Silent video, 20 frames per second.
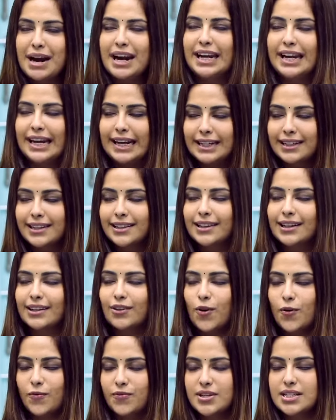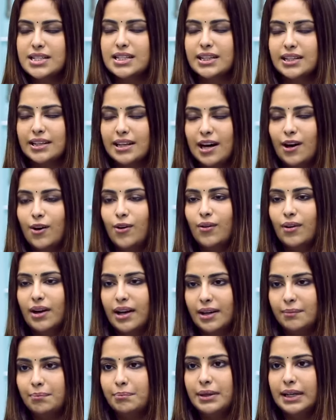but later, obviously, now
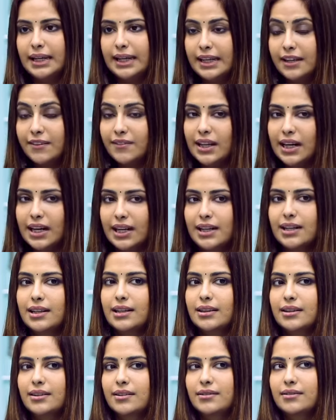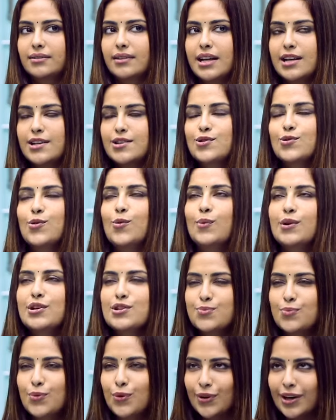I believe that there is so
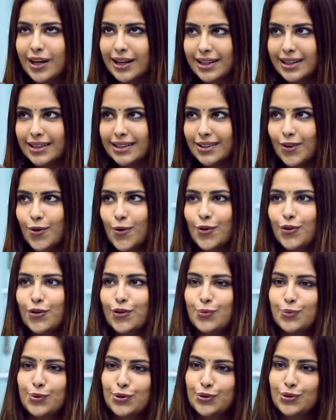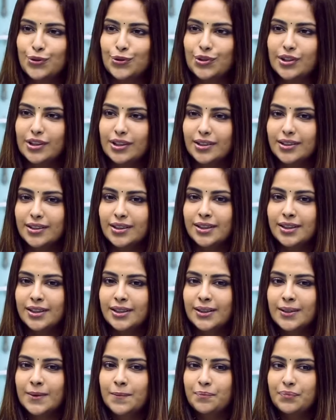much more I can contribute to the
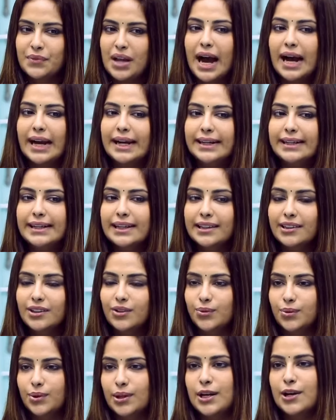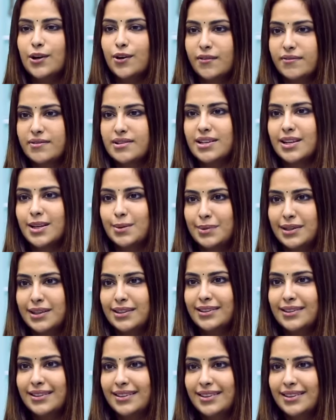idea and the world of cinema.